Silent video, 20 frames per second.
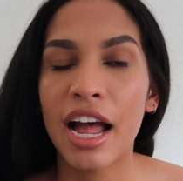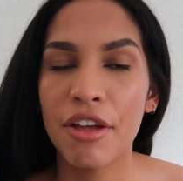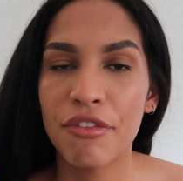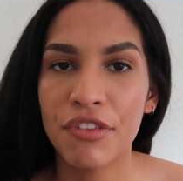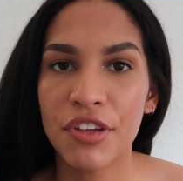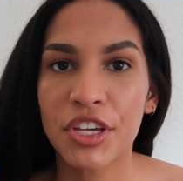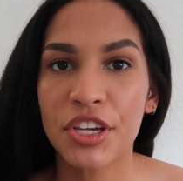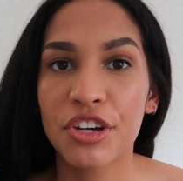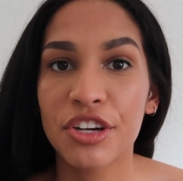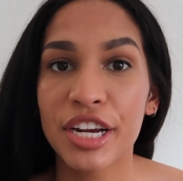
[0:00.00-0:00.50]
I
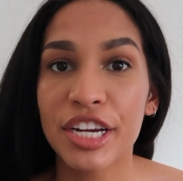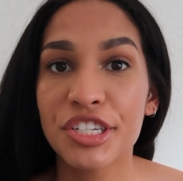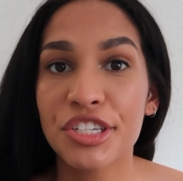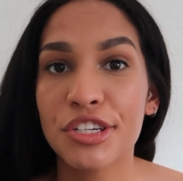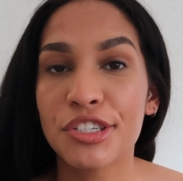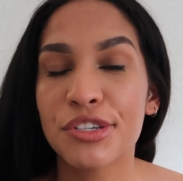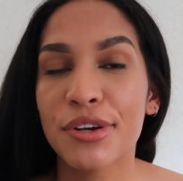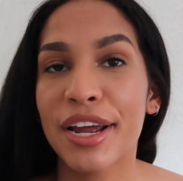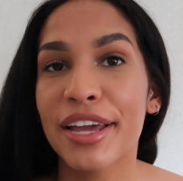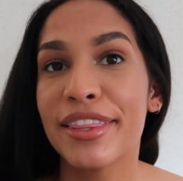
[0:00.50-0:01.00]
figured I
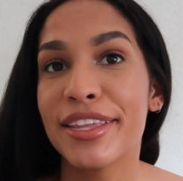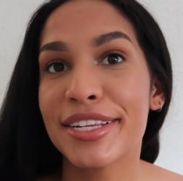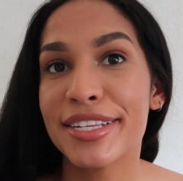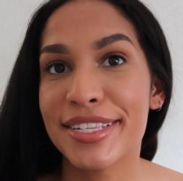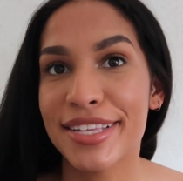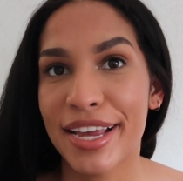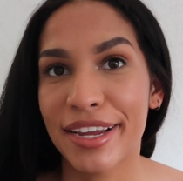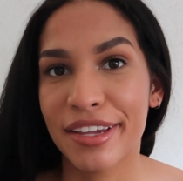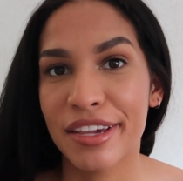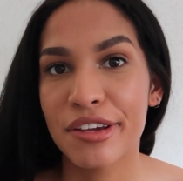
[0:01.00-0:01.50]
should try this
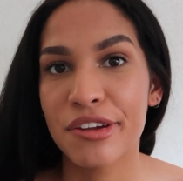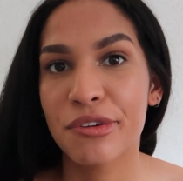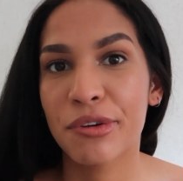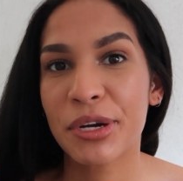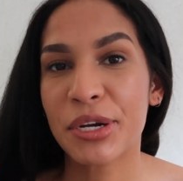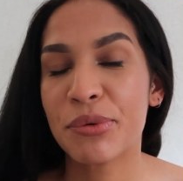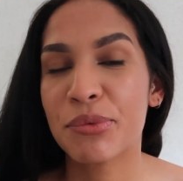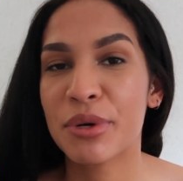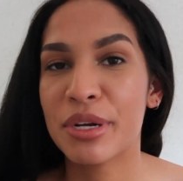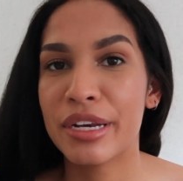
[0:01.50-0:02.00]
second
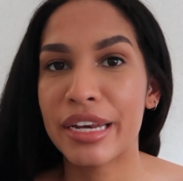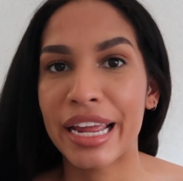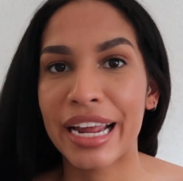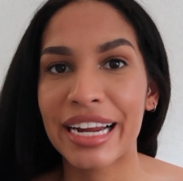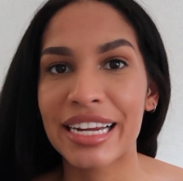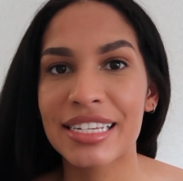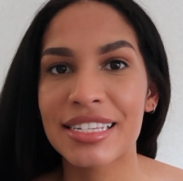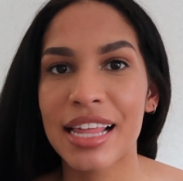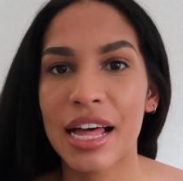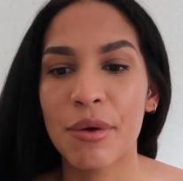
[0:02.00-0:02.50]
green one
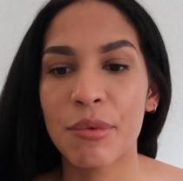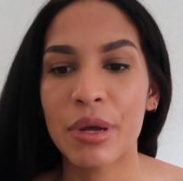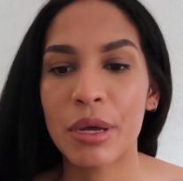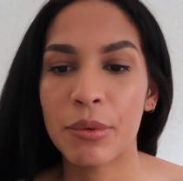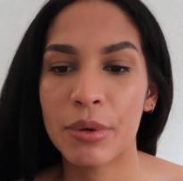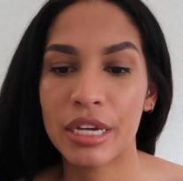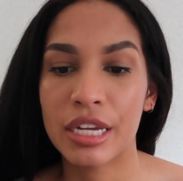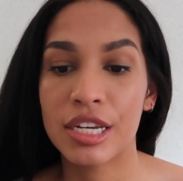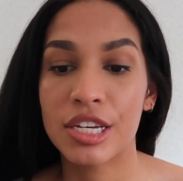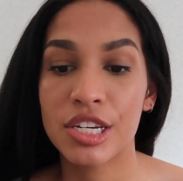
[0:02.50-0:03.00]
next, that way
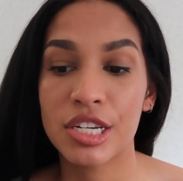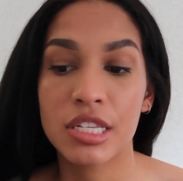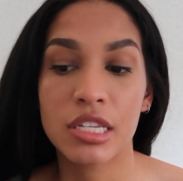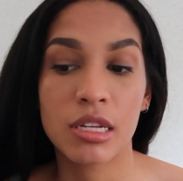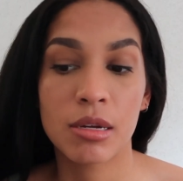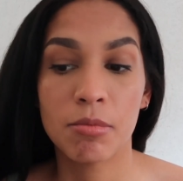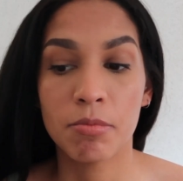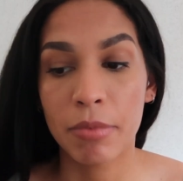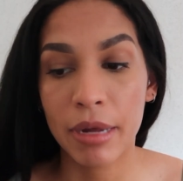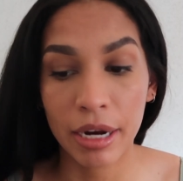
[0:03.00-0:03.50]
we could just
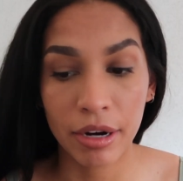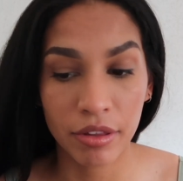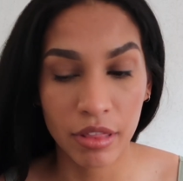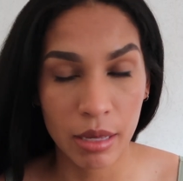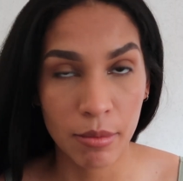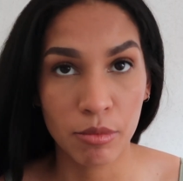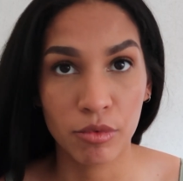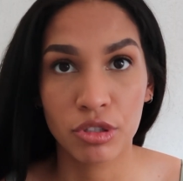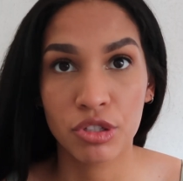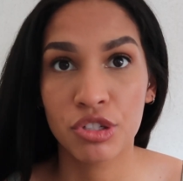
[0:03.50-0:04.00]
compare
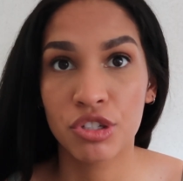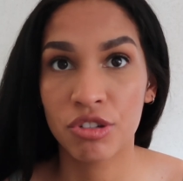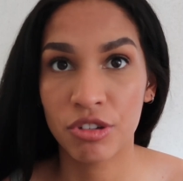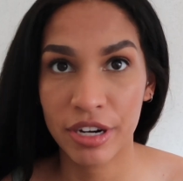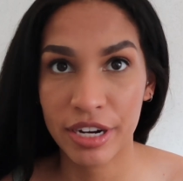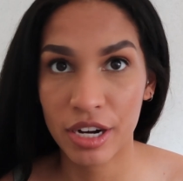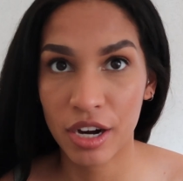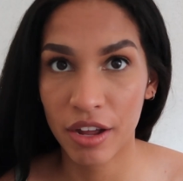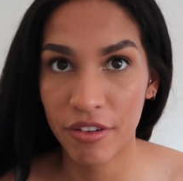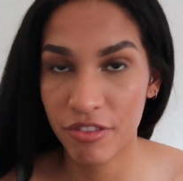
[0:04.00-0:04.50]
them
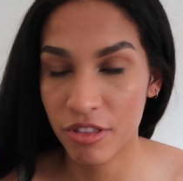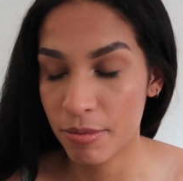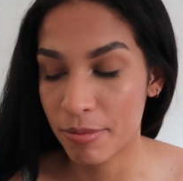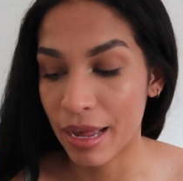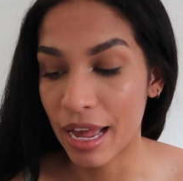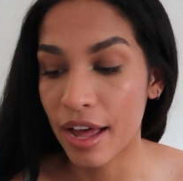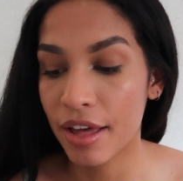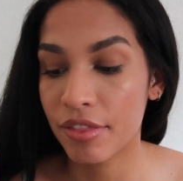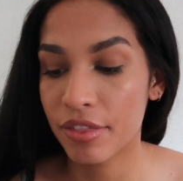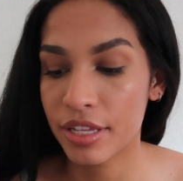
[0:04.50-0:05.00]
straight off the
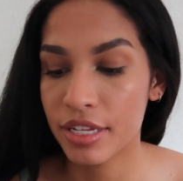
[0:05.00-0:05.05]
bat.